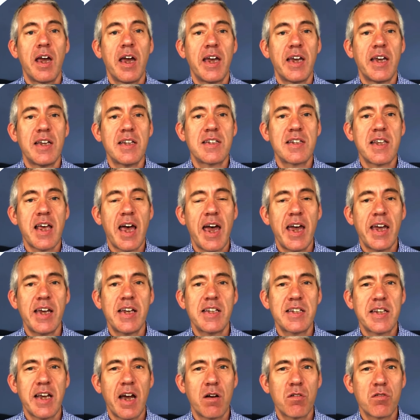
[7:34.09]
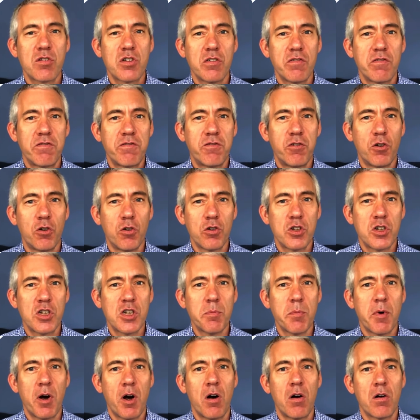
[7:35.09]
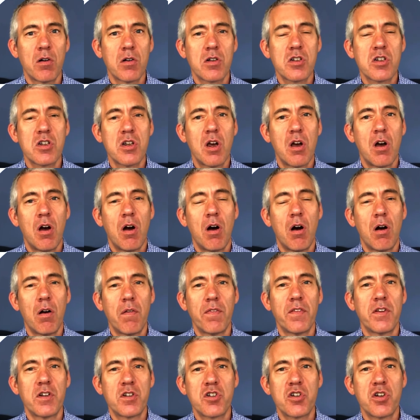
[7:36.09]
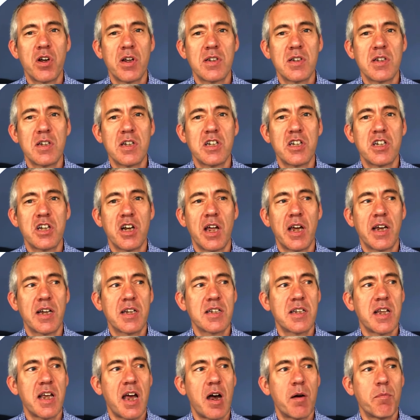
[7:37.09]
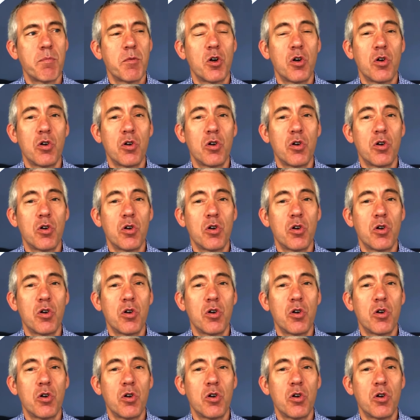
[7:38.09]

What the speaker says: It's 8 out of 40 marks on the transition exam,